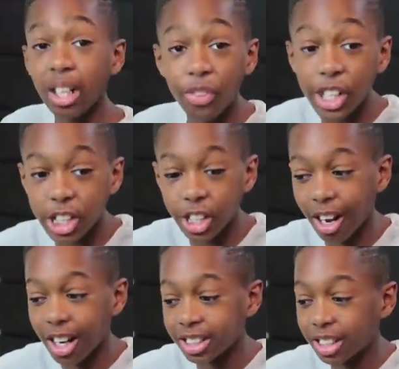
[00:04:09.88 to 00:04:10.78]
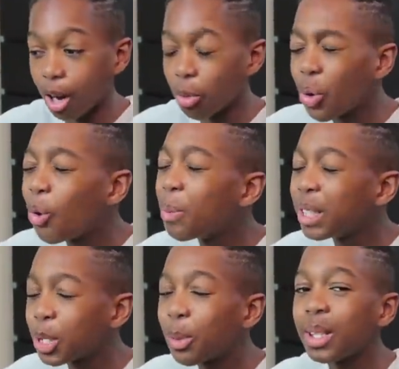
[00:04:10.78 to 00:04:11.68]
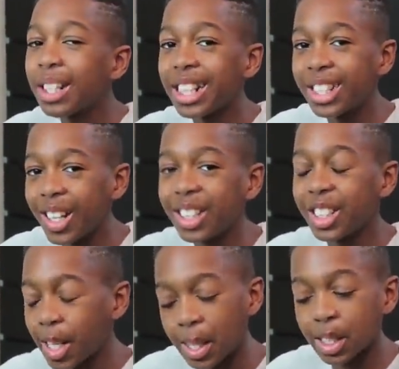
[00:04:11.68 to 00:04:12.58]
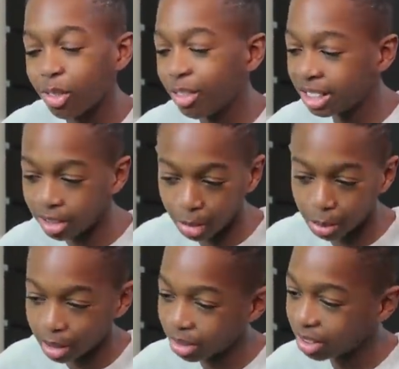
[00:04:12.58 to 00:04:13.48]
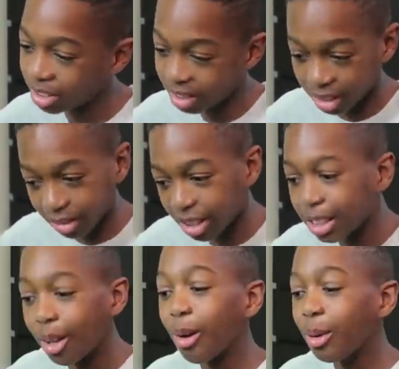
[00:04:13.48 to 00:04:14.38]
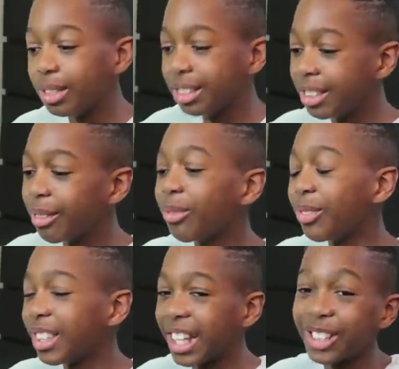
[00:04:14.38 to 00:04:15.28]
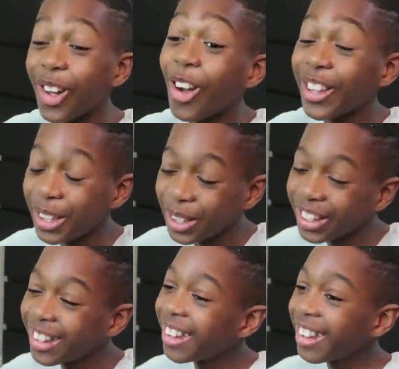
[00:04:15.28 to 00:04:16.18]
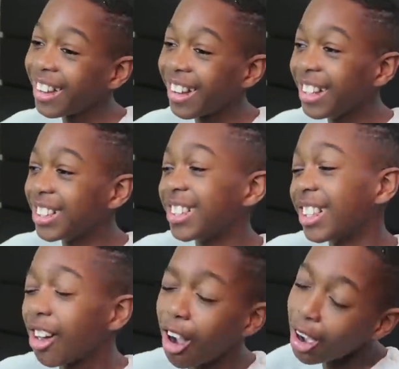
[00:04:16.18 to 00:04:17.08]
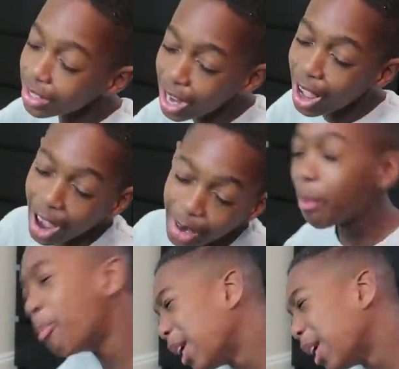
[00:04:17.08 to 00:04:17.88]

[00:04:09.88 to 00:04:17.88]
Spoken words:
In the future guys, I will be doing a challenge against Lorenzo, because Lorenzo gets cocky and just said, oh yeah, I could